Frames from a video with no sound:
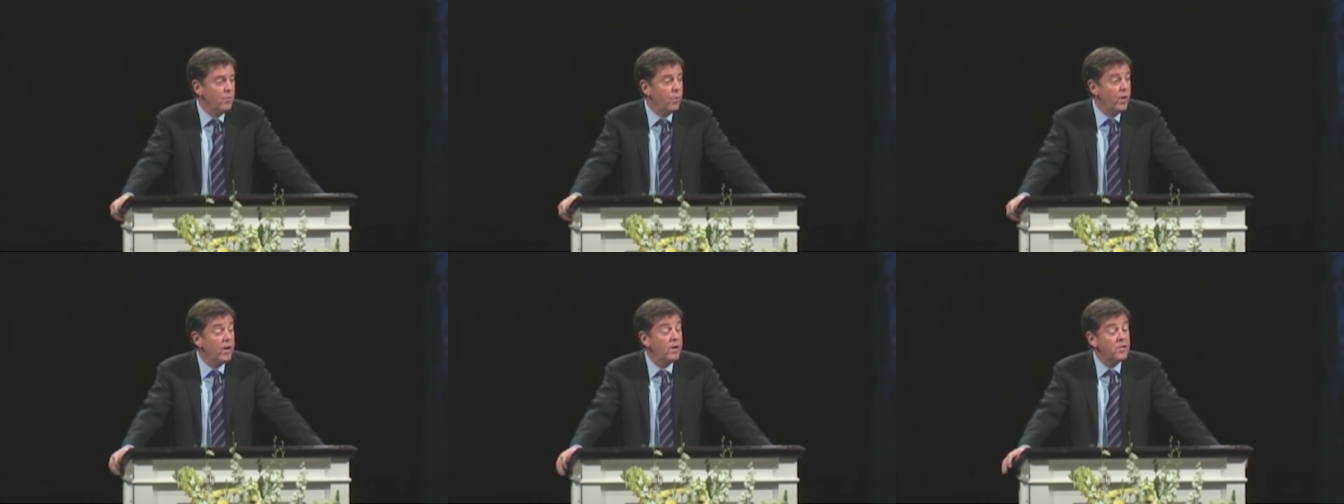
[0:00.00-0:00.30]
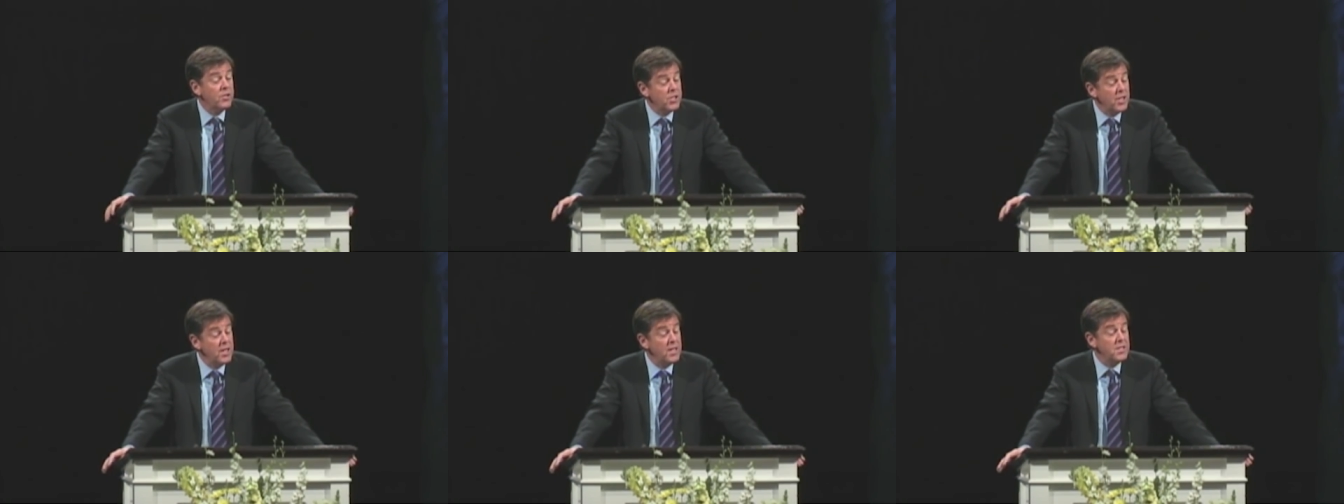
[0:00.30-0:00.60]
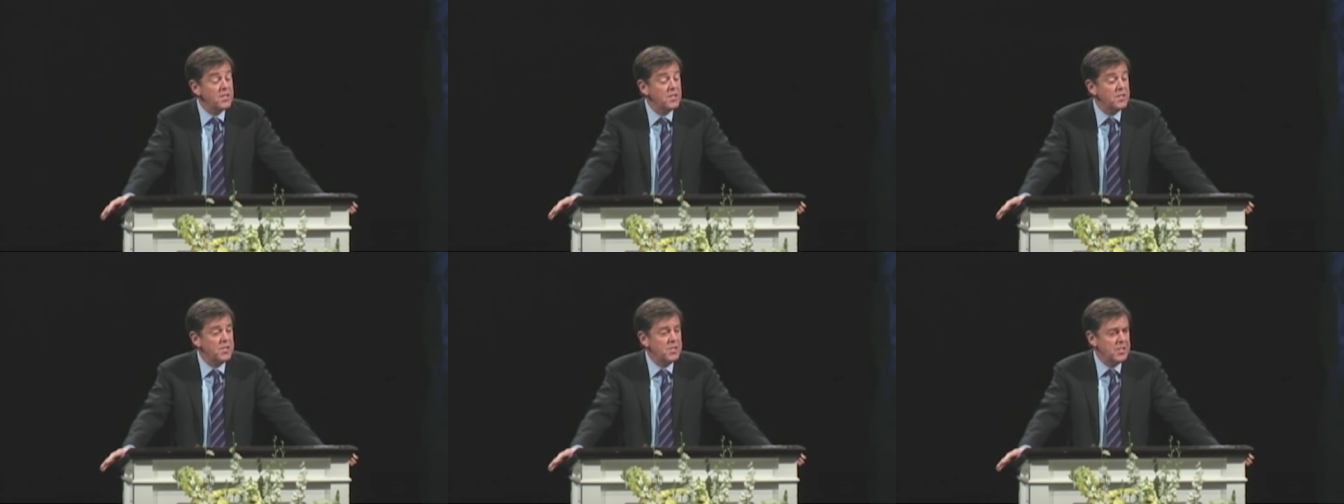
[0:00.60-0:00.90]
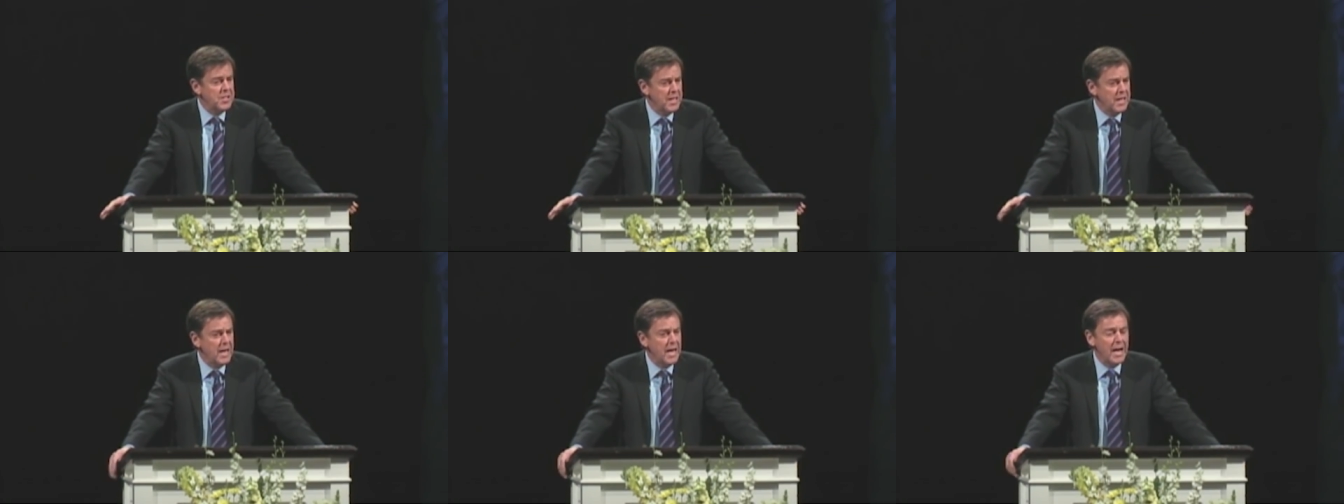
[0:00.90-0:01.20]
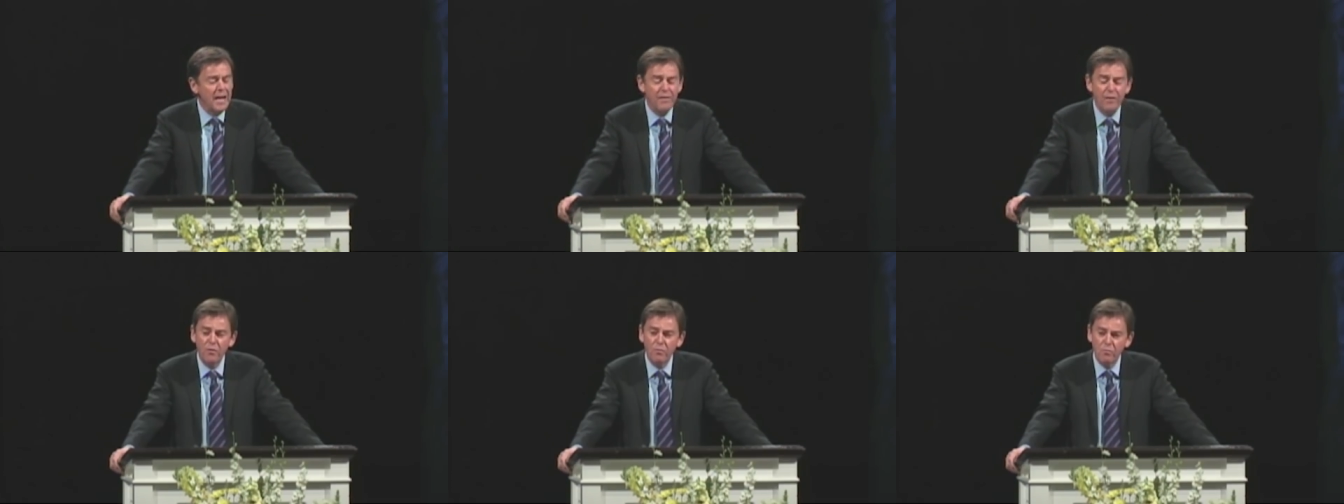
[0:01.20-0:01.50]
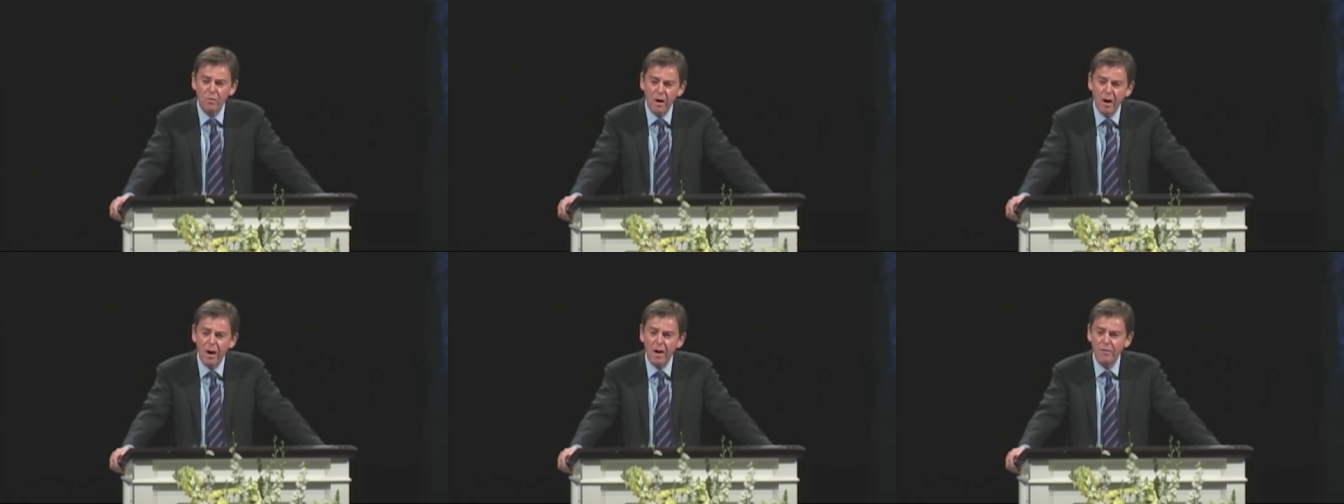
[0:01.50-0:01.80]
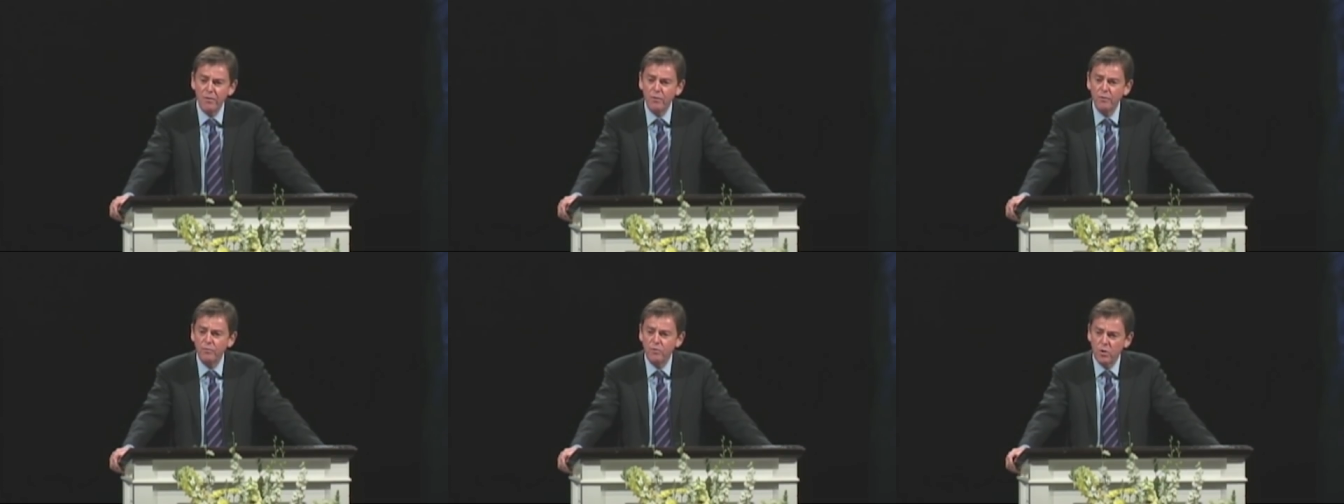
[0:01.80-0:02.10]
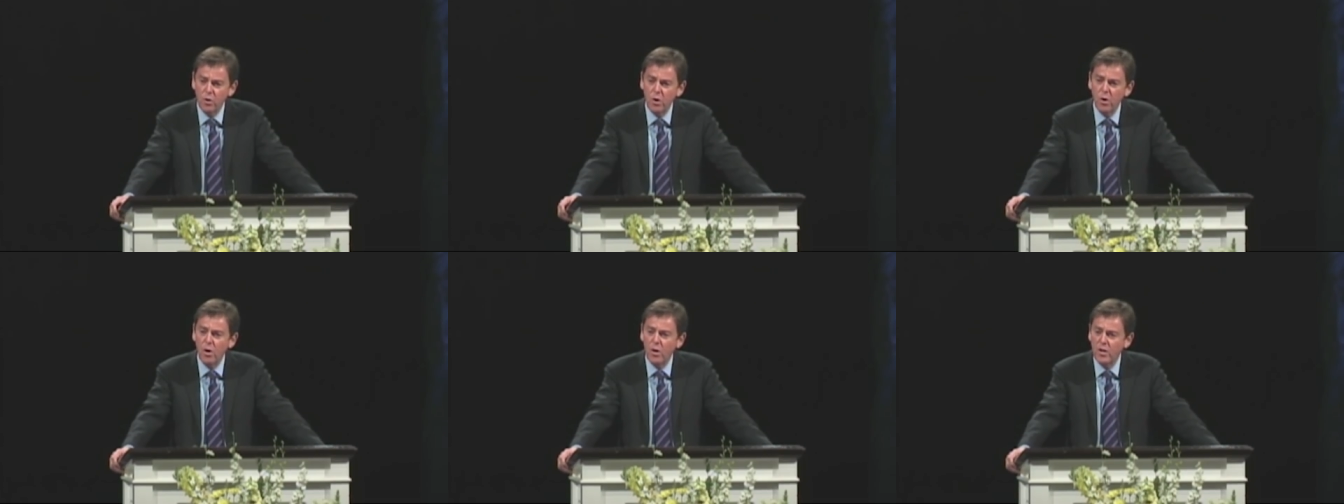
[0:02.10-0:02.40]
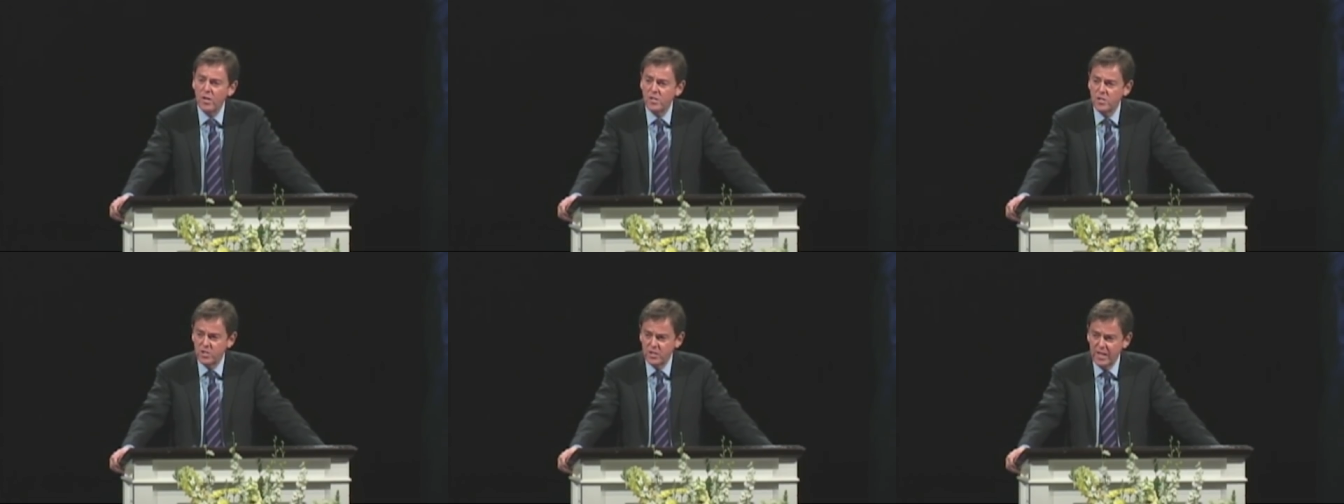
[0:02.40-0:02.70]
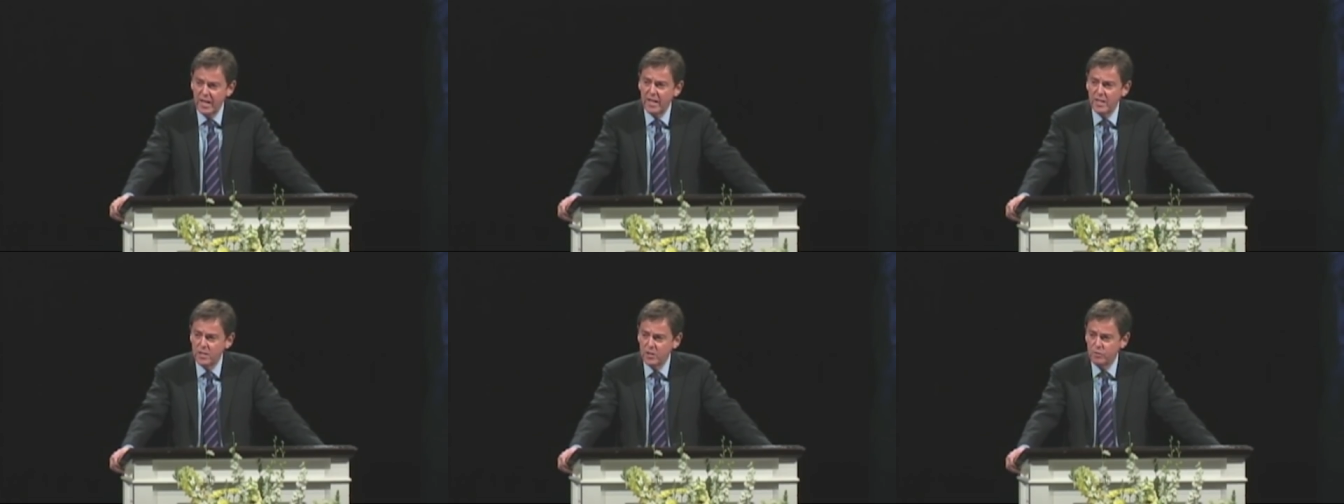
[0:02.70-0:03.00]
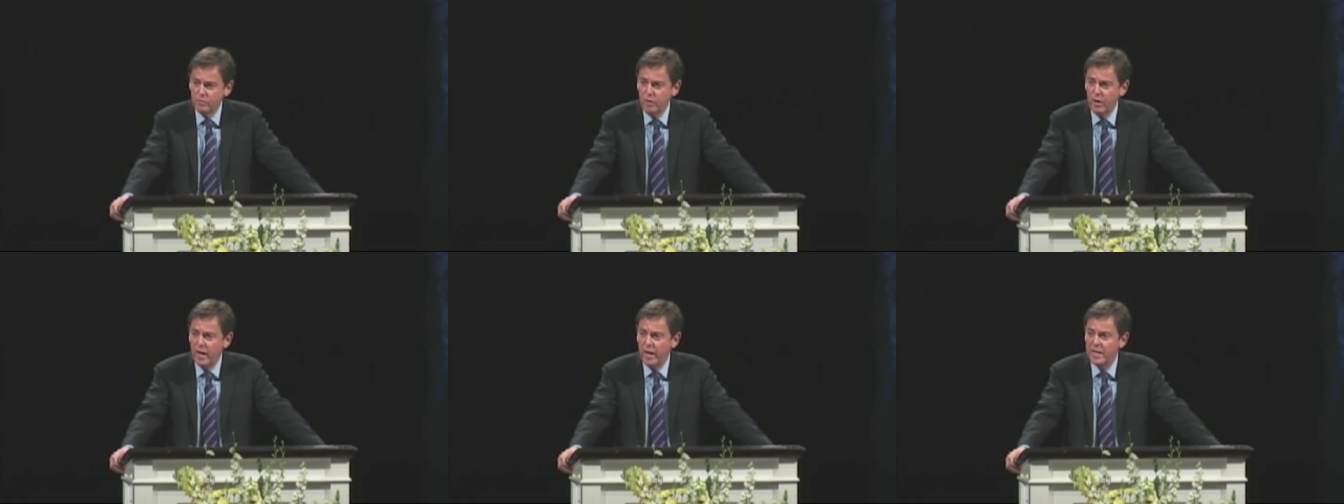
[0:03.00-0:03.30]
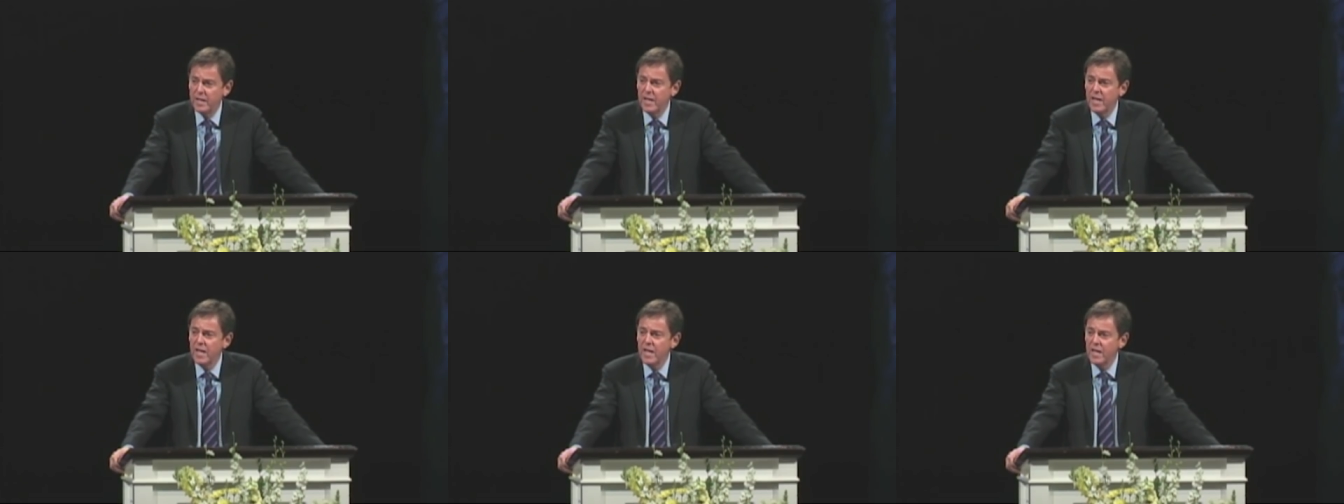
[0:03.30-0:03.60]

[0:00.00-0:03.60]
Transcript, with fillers: where Jesus died, the wrath of God is satisfied.